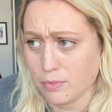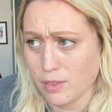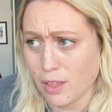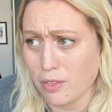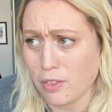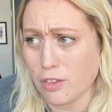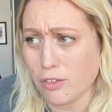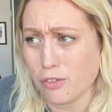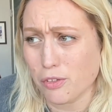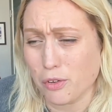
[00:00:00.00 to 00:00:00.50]

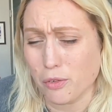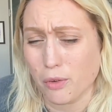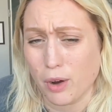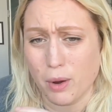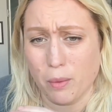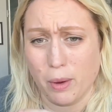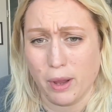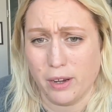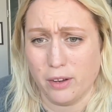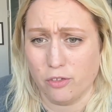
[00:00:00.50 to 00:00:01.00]
This is a
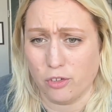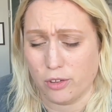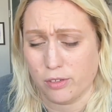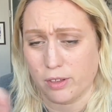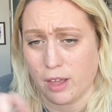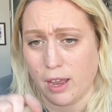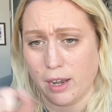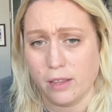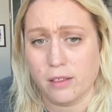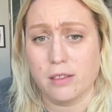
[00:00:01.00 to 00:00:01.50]
great way to just
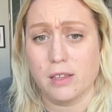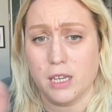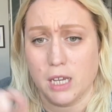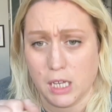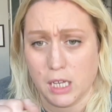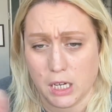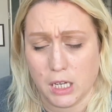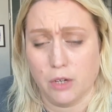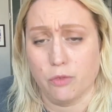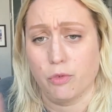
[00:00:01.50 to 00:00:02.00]
kind of see
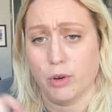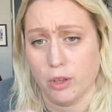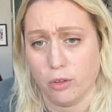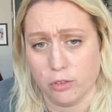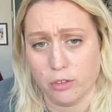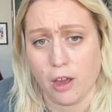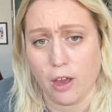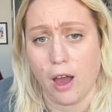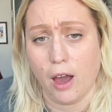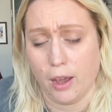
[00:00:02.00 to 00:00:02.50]
it in real
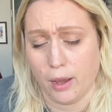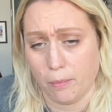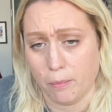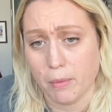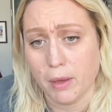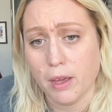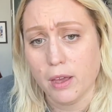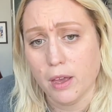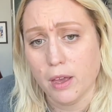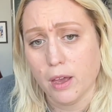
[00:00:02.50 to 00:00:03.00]
time.